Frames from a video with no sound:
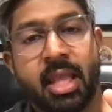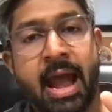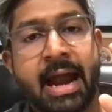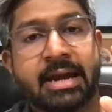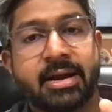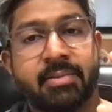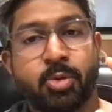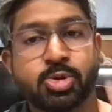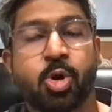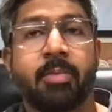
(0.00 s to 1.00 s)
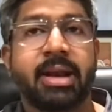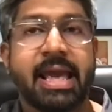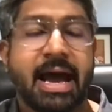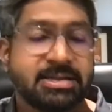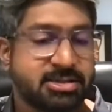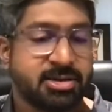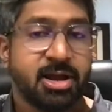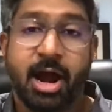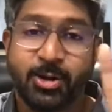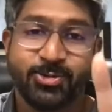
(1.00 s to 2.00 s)
and most commonly asked
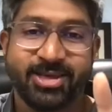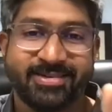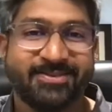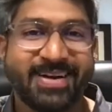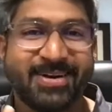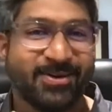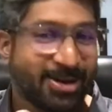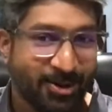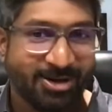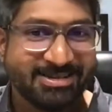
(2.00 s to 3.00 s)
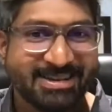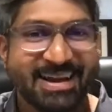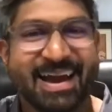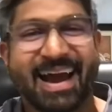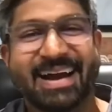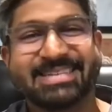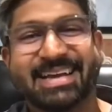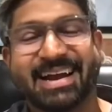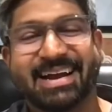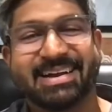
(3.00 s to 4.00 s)
are two things: one, Dr. Cost, and
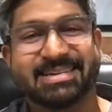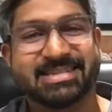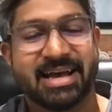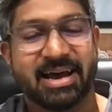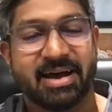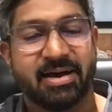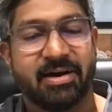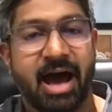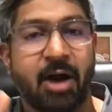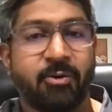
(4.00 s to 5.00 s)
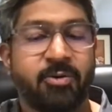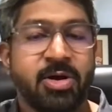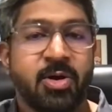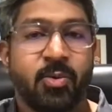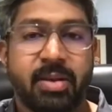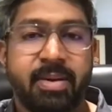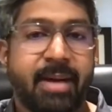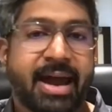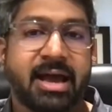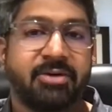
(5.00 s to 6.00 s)
second is how will be my
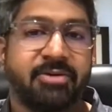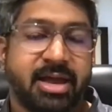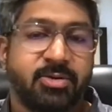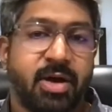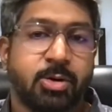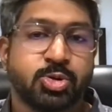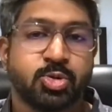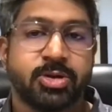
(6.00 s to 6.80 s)
recovery, how soon